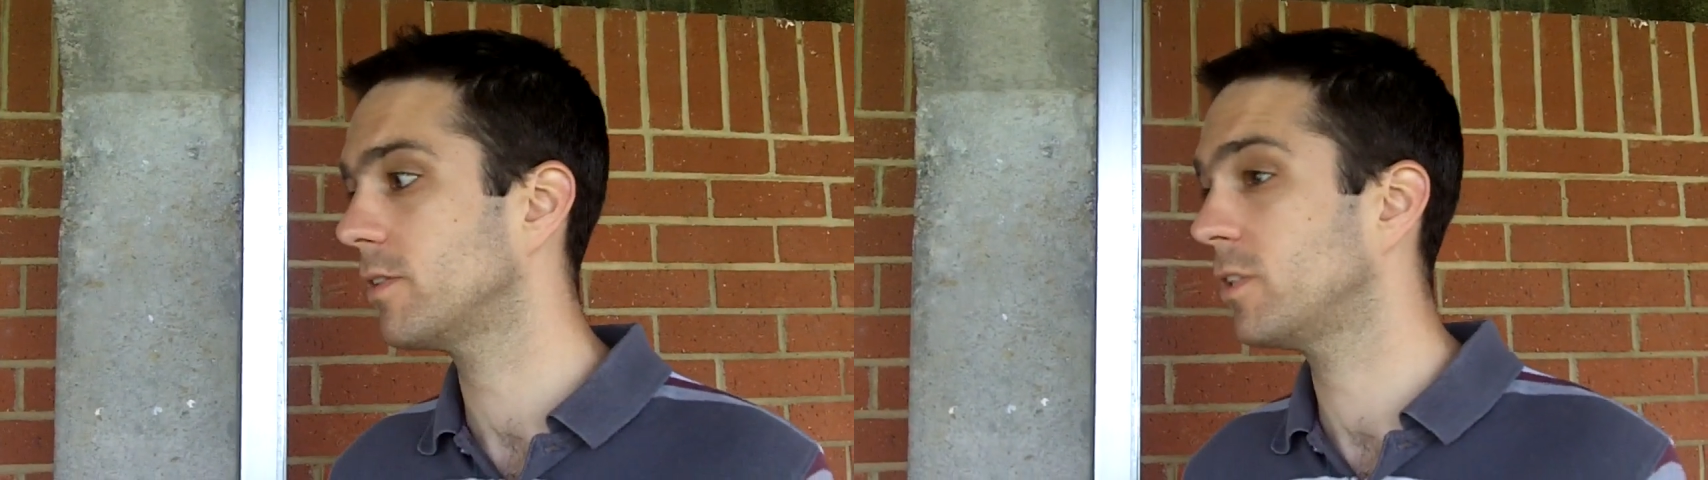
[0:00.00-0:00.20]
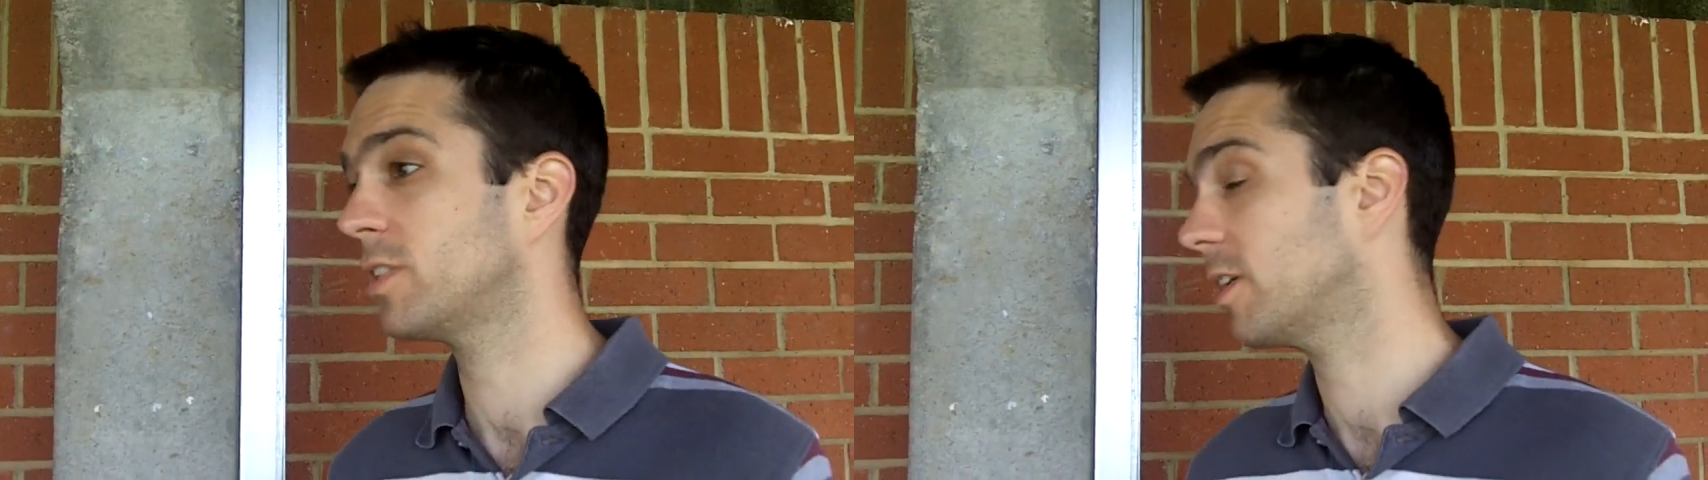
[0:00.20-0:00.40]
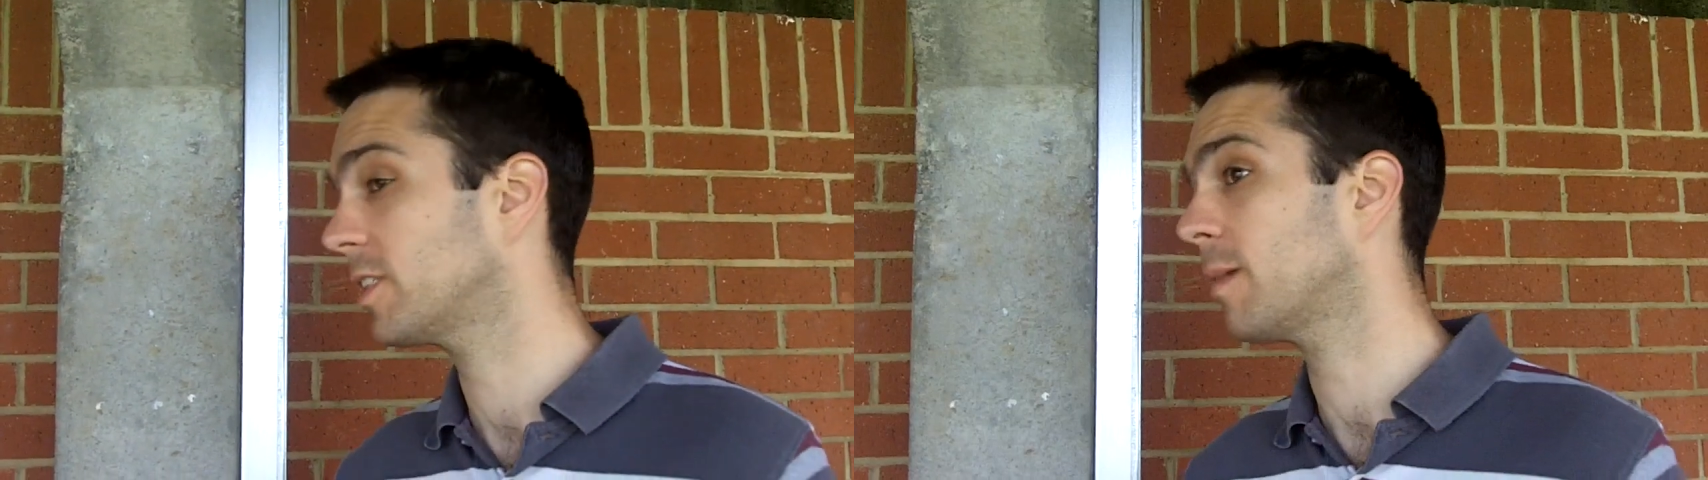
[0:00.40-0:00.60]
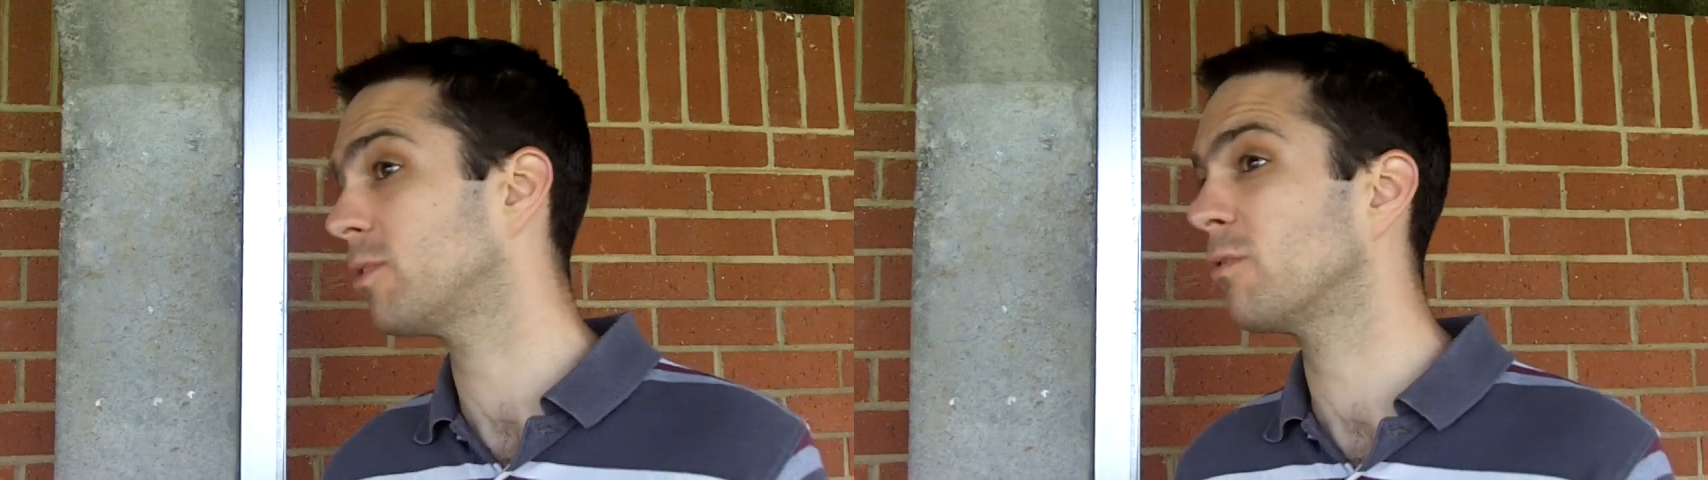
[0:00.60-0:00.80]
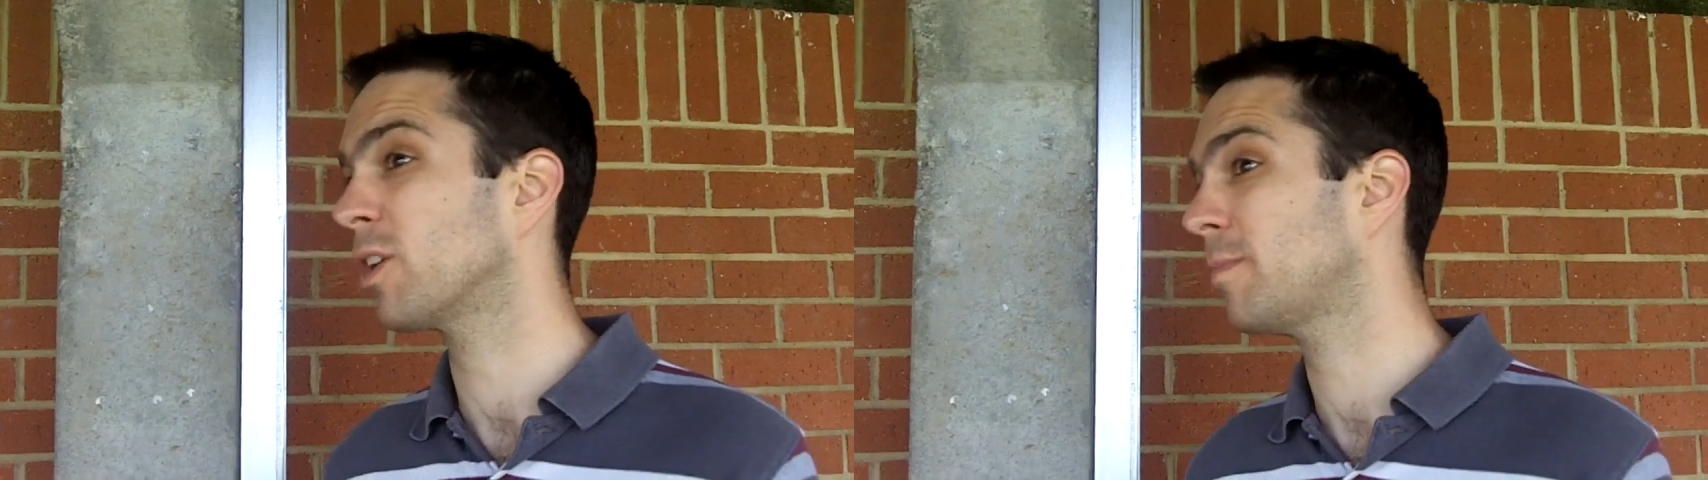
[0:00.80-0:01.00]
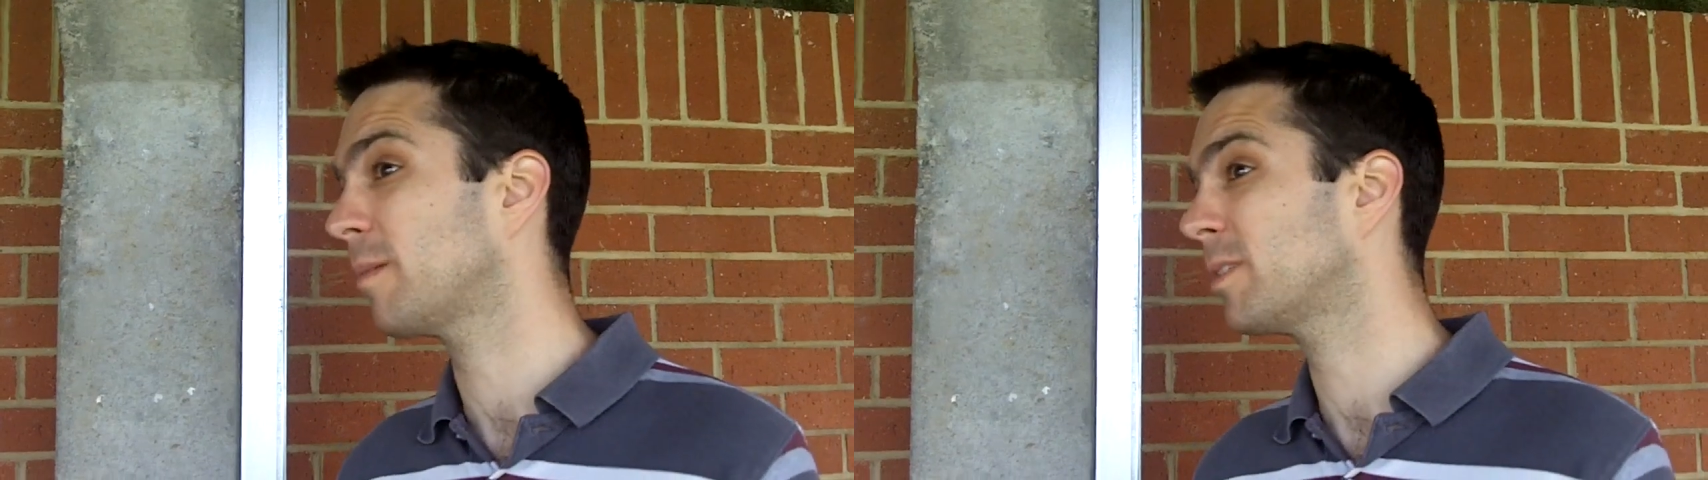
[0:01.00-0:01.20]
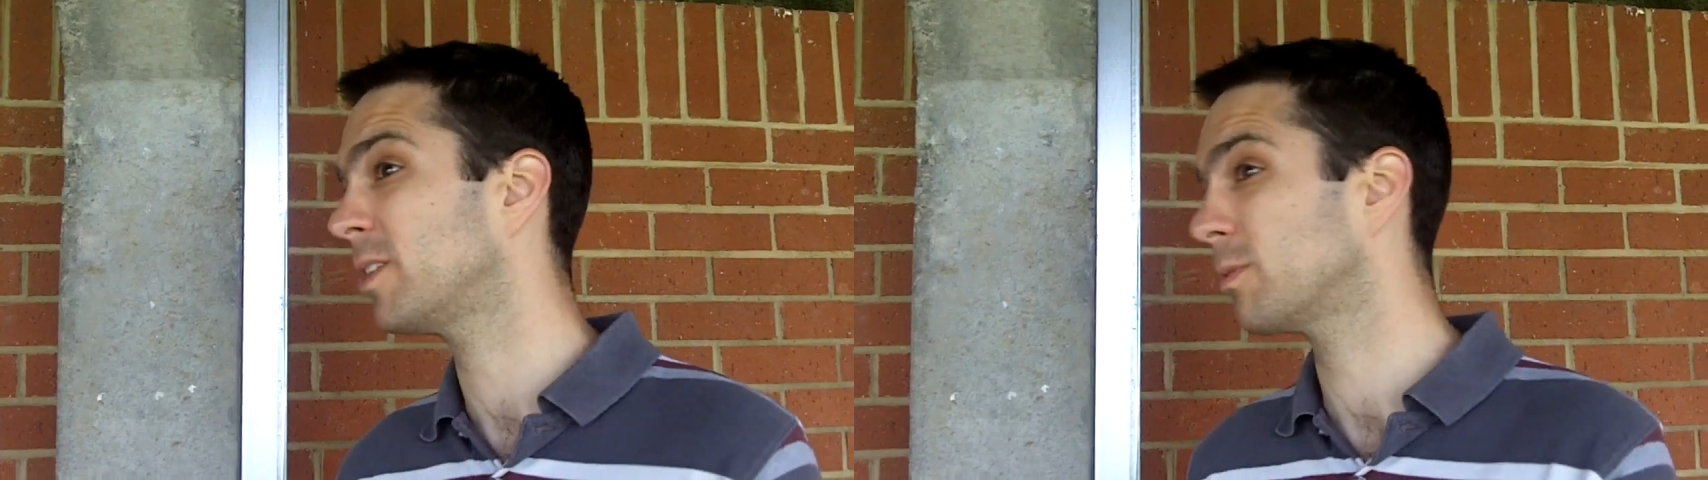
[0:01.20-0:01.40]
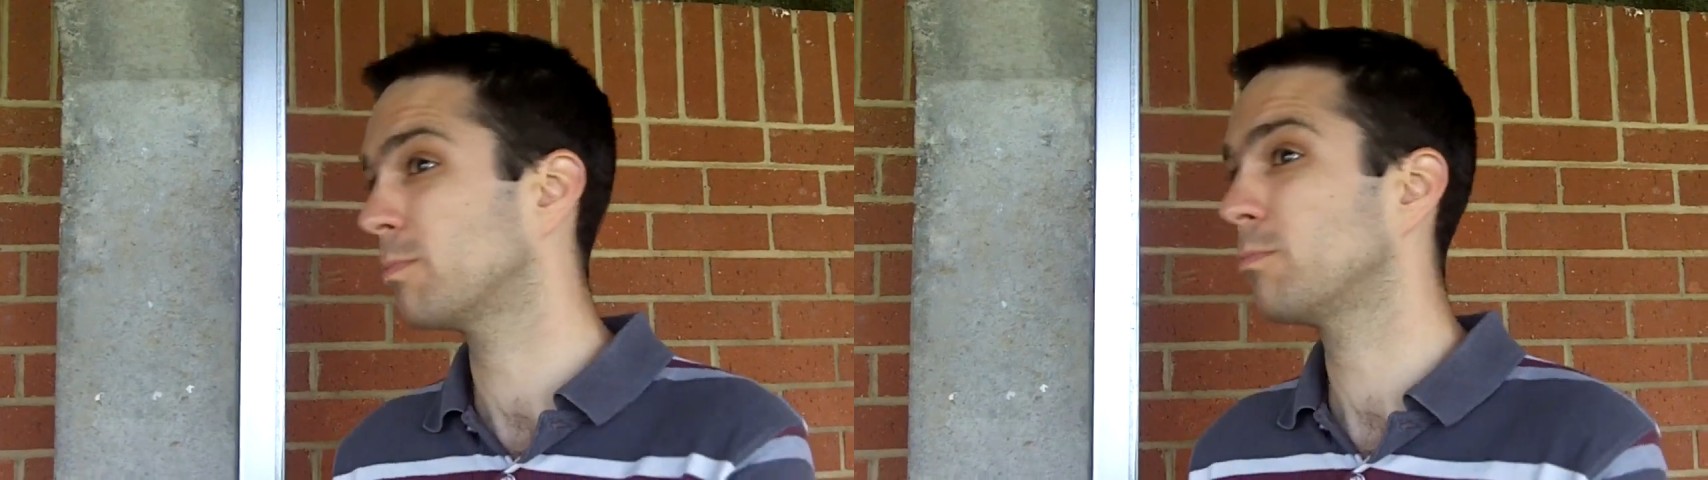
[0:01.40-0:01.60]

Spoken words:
If you accept that Rocky Baptiste